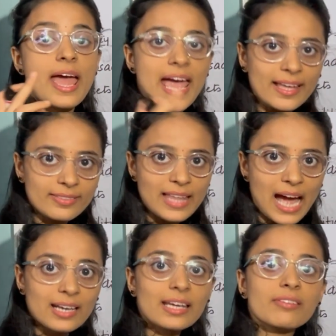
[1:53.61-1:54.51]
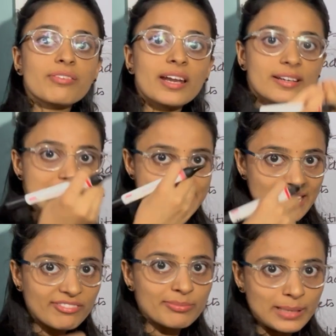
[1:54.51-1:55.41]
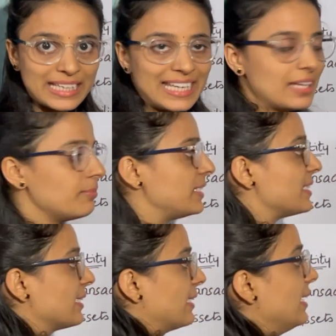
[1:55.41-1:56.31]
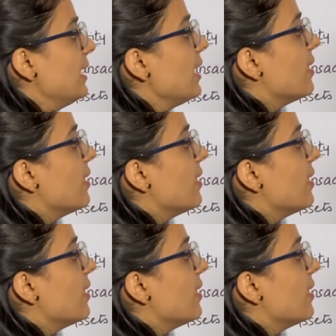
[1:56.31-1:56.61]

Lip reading: In that, if I receive money immediately,